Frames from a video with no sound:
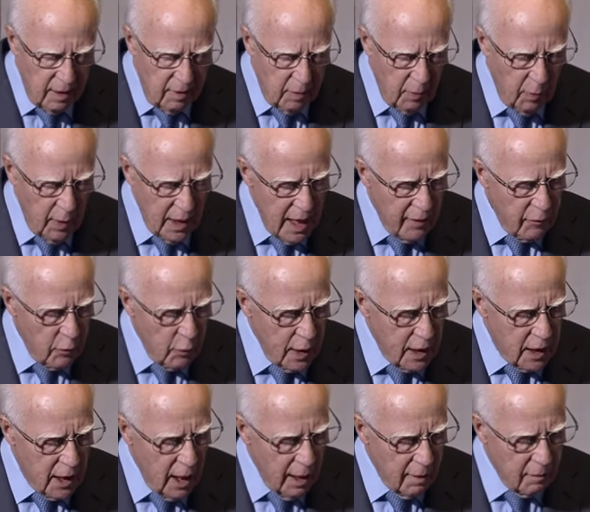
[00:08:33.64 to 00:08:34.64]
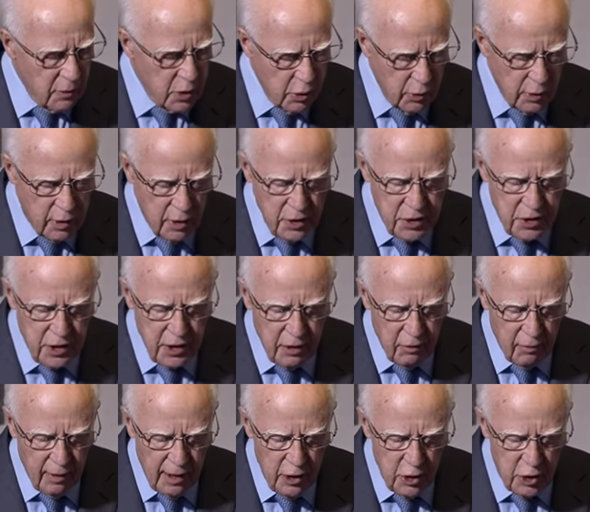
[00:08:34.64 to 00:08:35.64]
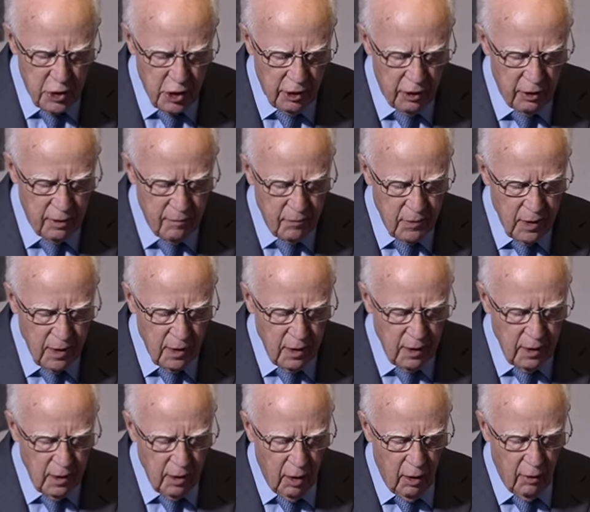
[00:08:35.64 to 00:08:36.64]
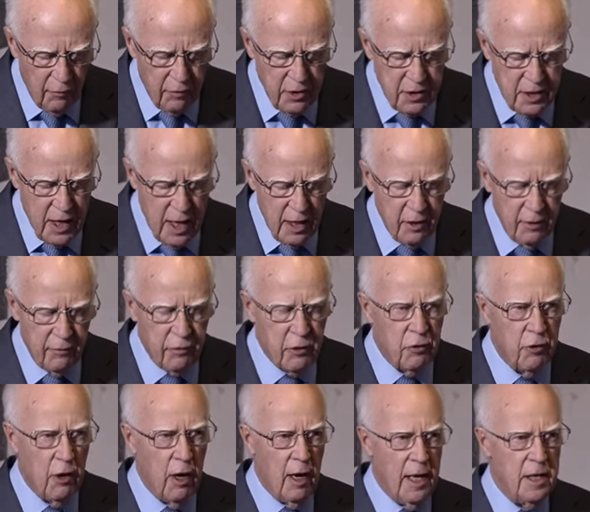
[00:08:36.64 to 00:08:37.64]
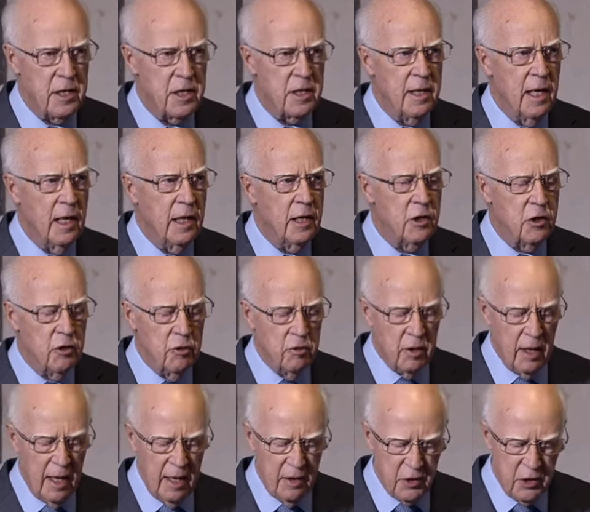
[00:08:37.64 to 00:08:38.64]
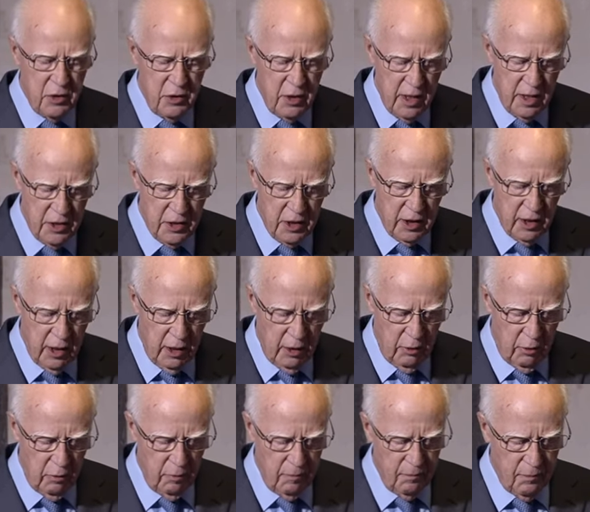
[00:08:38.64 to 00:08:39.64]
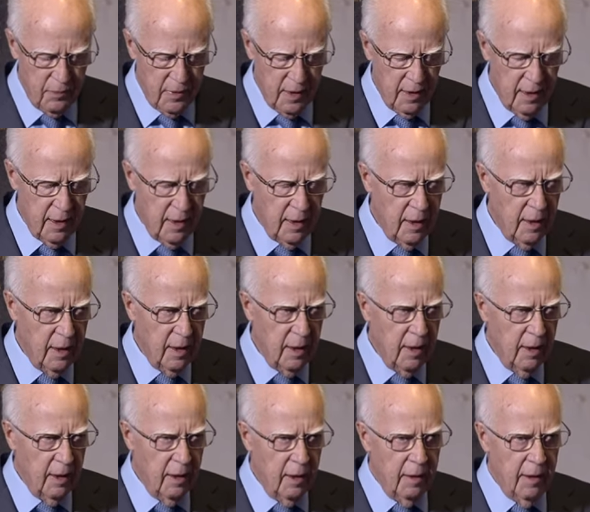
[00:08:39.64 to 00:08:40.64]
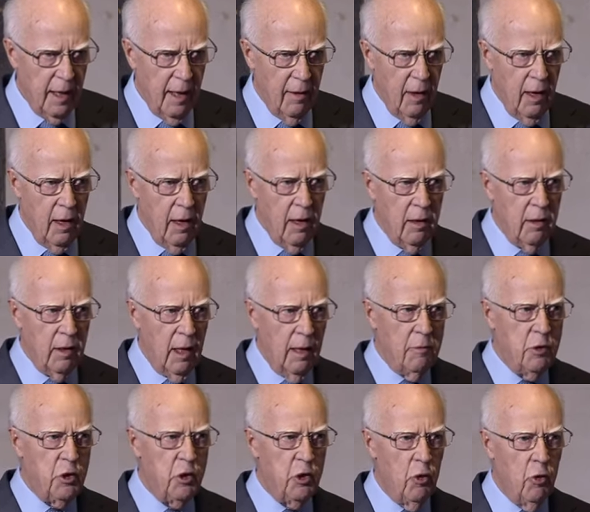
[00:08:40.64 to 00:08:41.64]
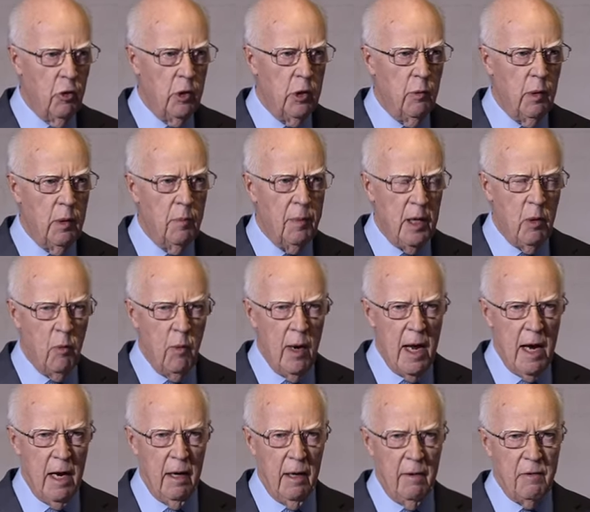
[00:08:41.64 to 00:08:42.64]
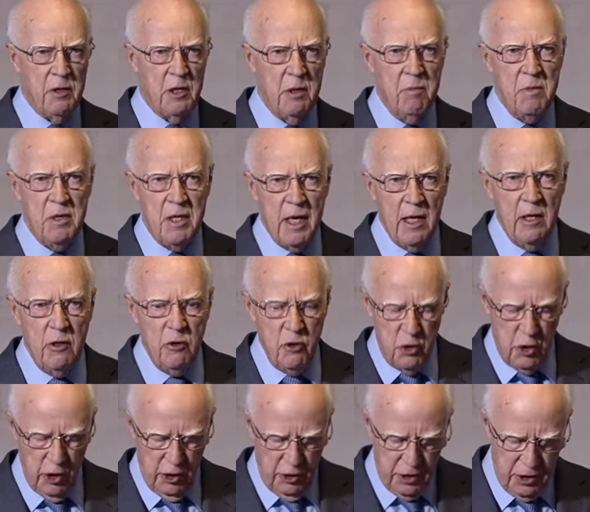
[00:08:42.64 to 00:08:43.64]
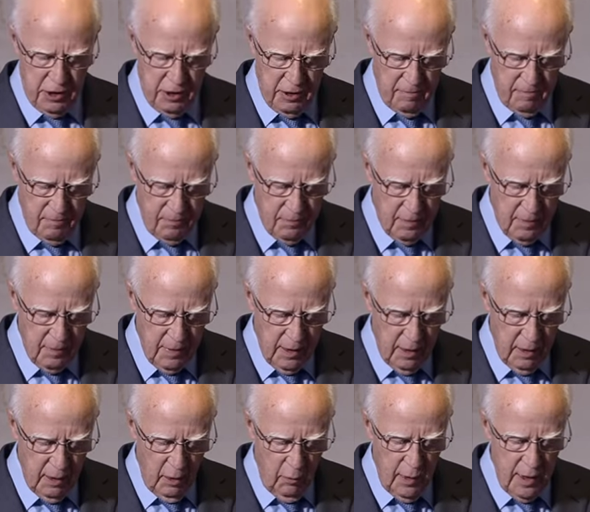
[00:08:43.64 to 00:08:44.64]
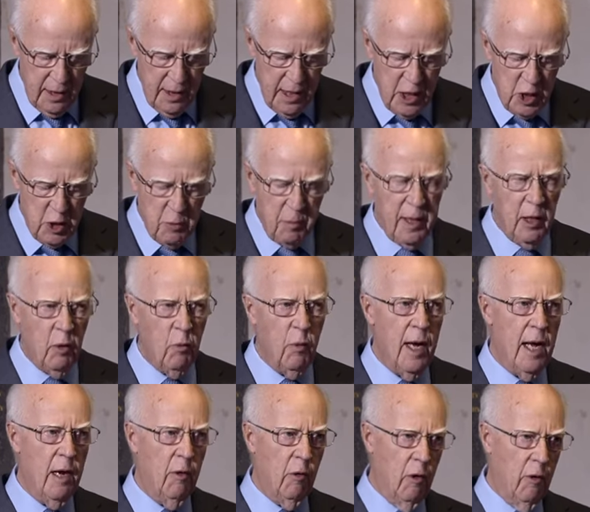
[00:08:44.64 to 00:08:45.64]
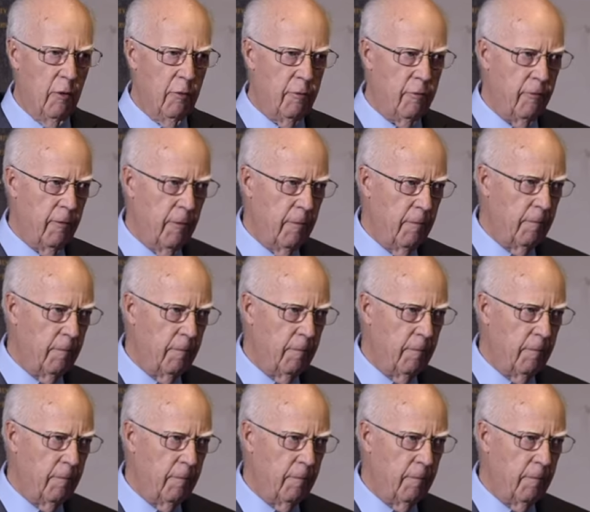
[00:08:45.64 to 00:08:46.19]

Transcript: But whenever we come to a consideration of the death of Christ nearly 2,000 years ago, there are, I'm sure you will be aware, of some dangers that we need to be aware of.